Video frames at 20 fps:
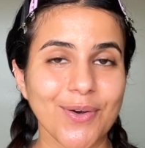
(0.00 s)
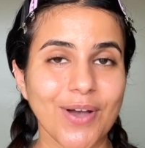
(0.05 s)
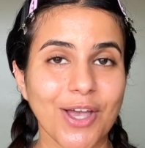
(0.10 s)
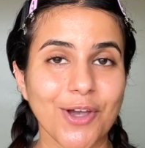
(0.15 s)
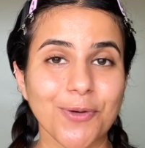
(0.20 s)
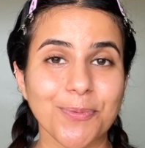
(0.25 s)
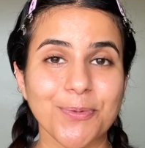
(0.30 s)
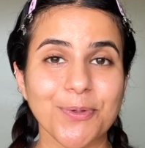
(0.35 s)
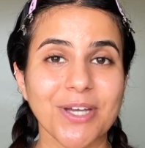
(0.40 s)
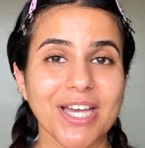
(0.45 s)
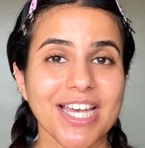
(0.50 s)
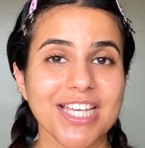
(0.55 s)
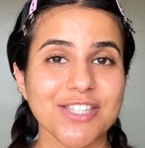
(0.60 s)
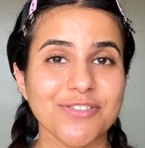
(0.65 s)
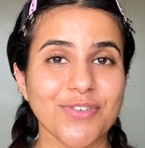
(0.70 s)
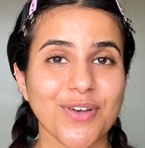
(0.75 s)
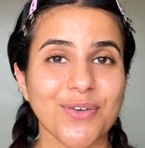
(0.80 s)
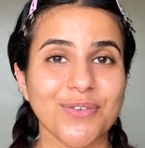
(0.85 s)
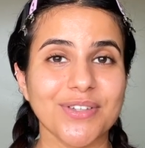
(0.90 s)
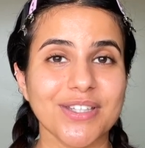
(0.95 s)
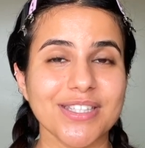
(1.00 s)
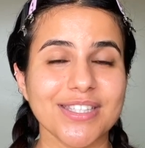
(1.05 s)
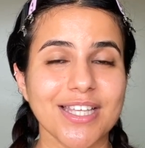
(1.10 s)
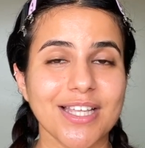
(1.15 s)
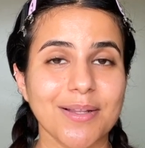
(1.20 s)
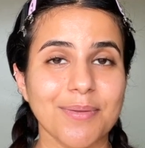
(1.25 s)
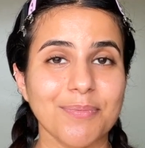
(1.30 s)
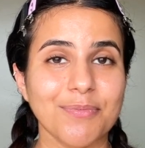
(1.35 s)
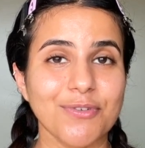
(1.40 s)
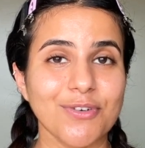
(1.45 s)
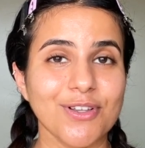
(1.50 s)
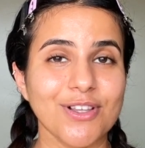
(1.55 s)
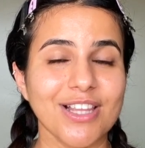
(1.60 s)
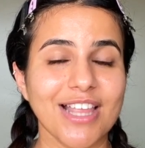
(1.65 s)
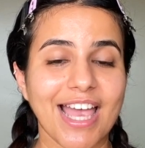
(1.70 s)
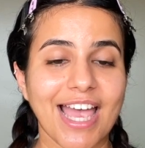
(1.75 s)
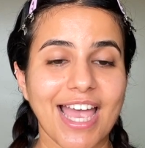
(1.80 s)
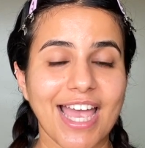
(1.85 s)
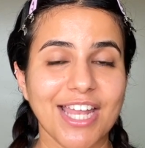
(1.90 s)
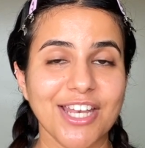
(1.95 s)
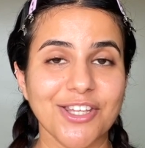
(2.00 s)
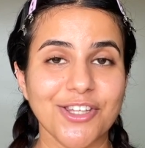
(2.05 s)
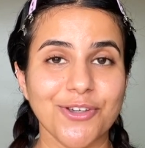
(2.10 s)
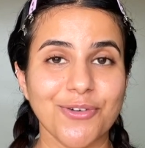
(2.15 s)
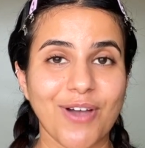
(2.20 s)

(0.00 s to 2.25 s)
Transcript: I hope you guys found this helpful and you